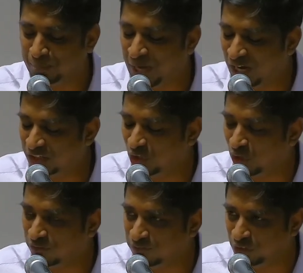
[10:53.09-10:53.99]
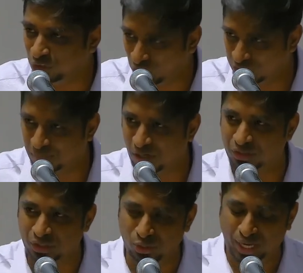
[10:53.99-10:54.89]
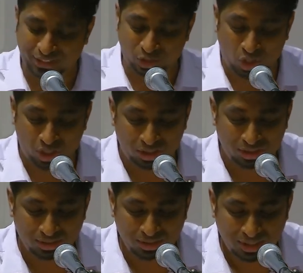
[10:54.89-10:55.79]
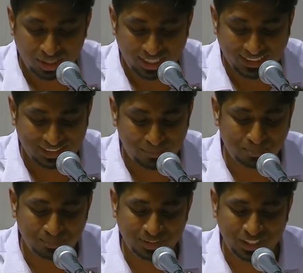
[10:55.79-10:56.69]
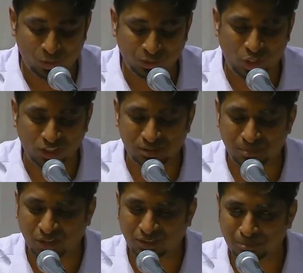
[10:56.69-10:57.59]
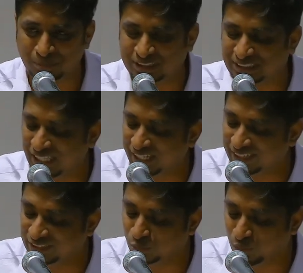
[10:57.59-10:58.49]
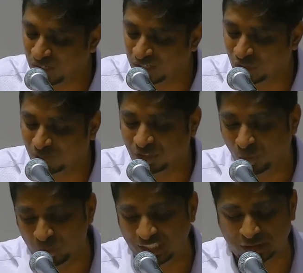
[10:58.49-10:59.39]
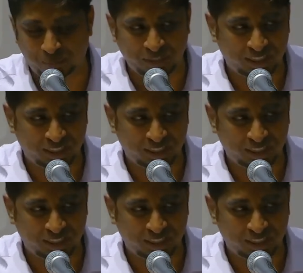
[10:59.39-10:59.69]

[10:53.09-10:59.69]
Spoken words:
The part of not about you at all is talks about the mysterious work of the Holy